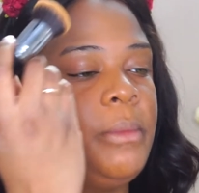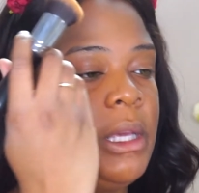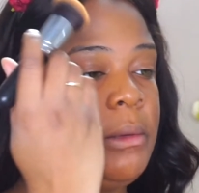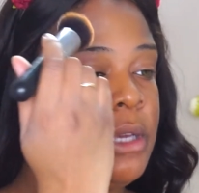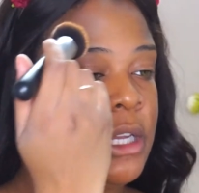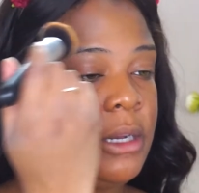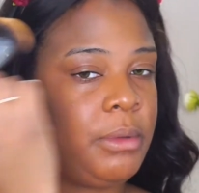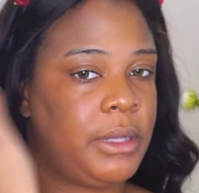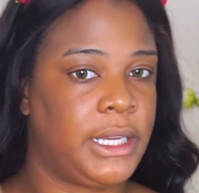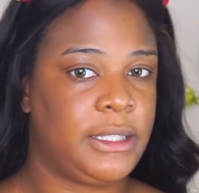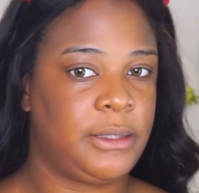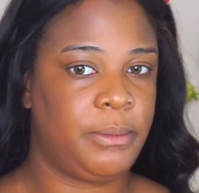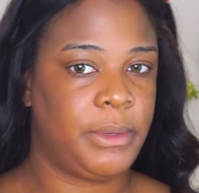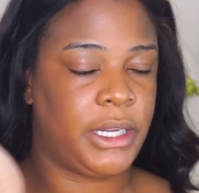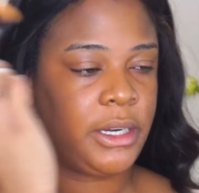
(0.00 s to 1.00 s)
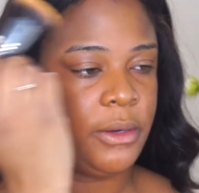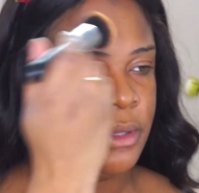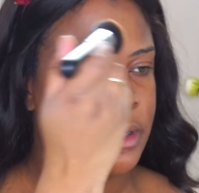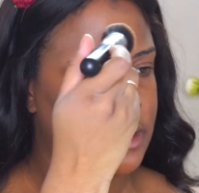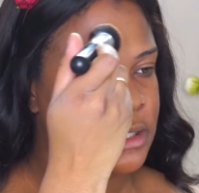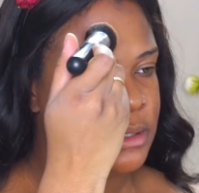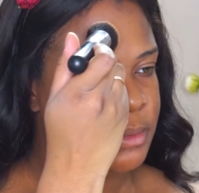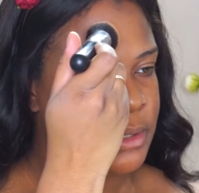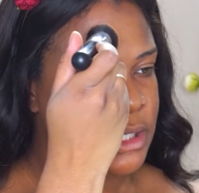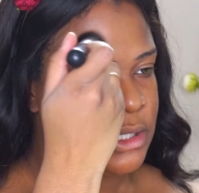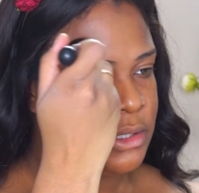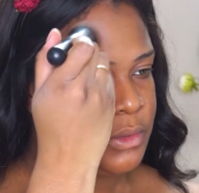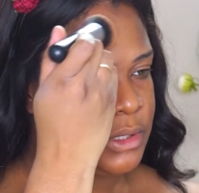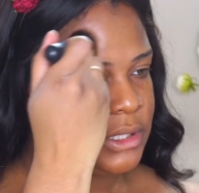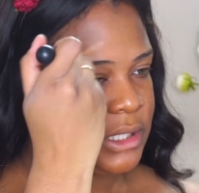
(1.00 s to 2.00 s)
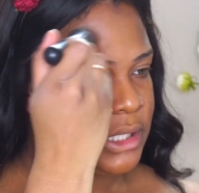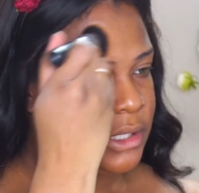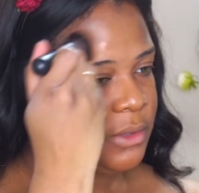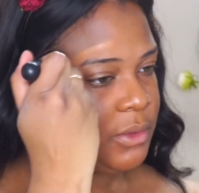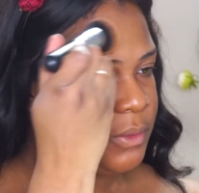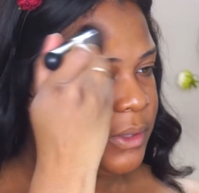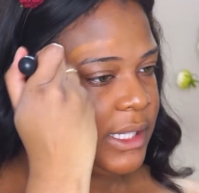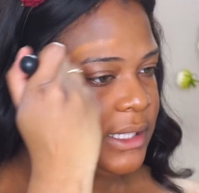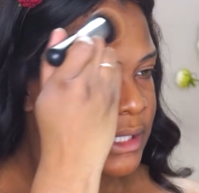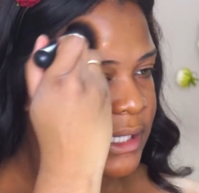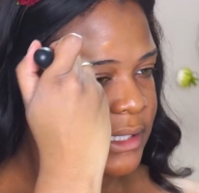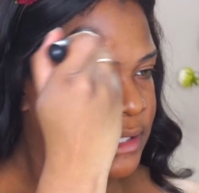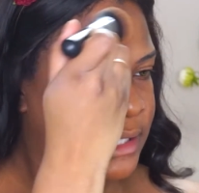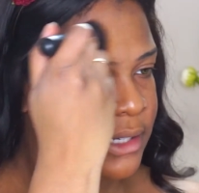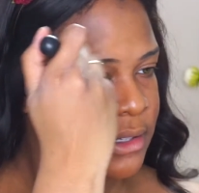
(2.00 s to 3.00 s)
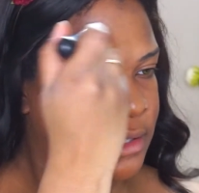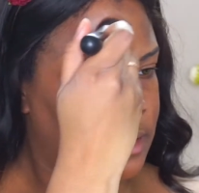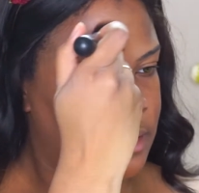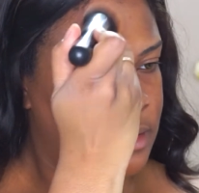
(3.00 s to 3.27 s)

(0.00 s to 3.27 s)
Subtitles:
maybe it applies better with the sponge. We'll see when we get to that side.